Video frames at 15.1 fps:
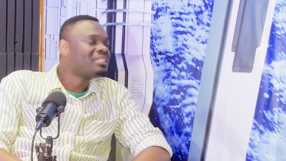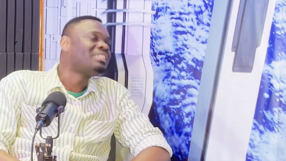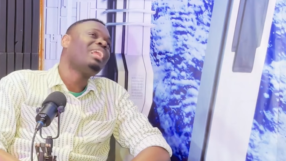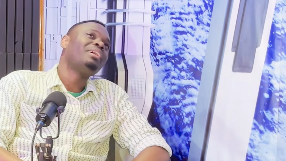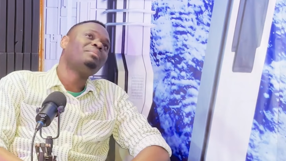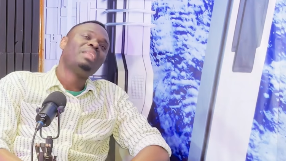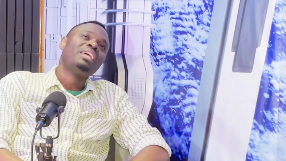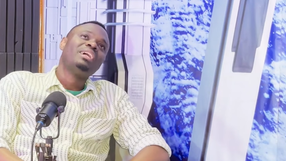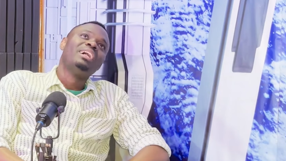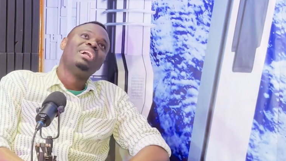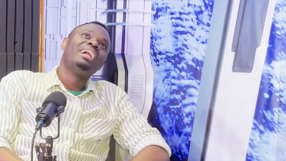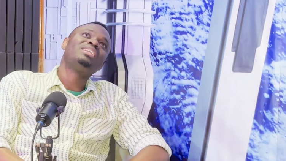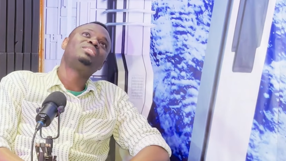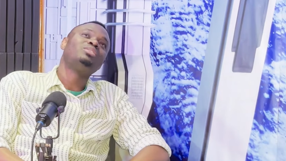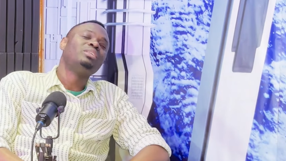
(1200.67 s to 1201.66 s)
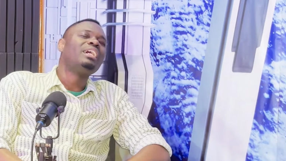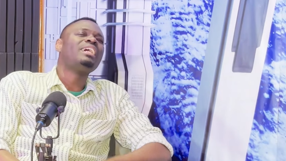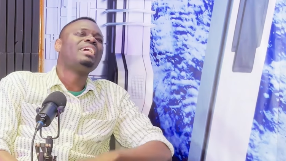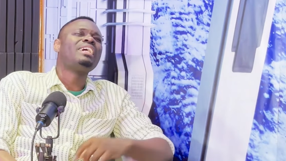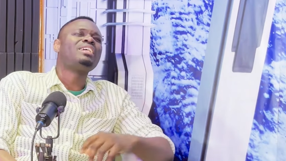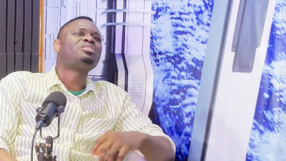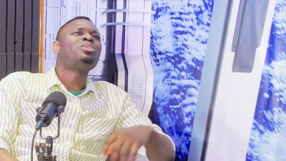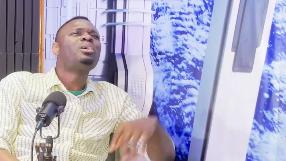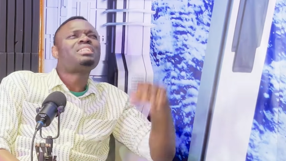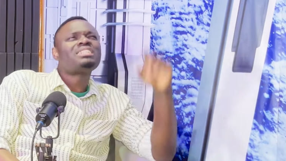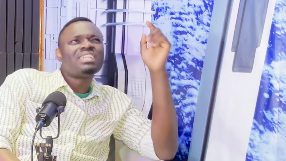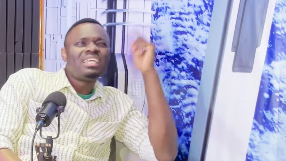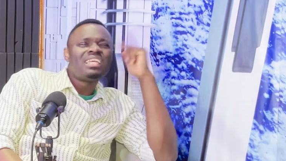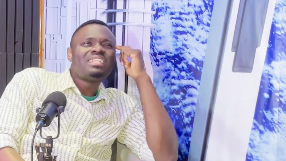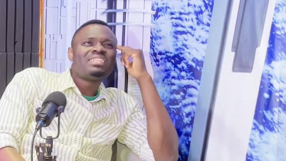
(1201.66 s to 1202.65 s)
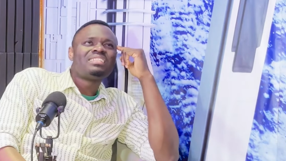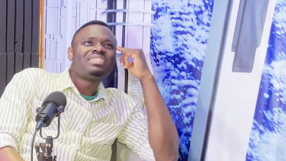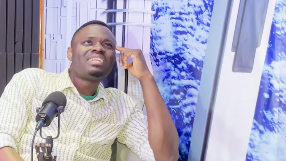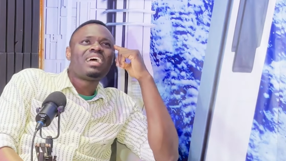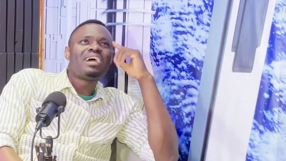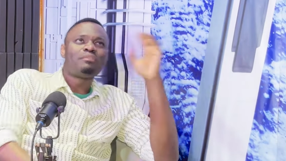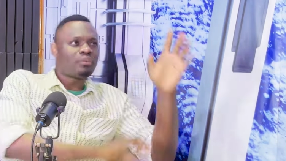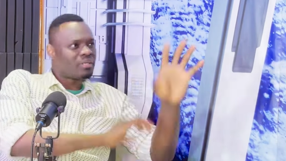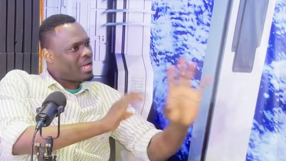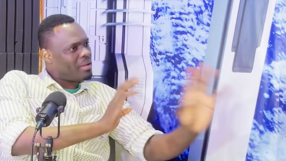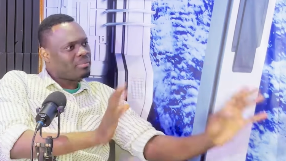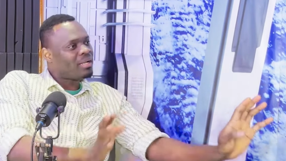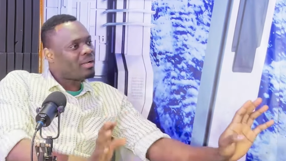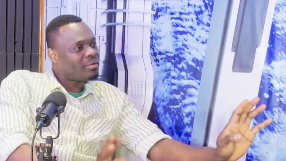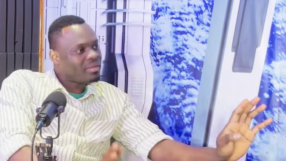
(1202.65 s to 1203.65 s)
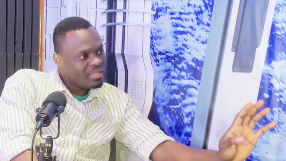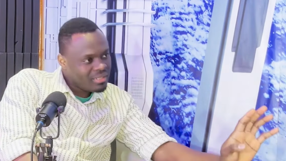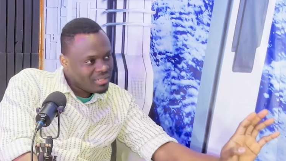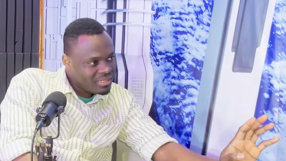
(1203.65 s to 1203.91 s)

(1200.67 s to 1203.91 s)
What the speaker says: It's not in her vocabulary.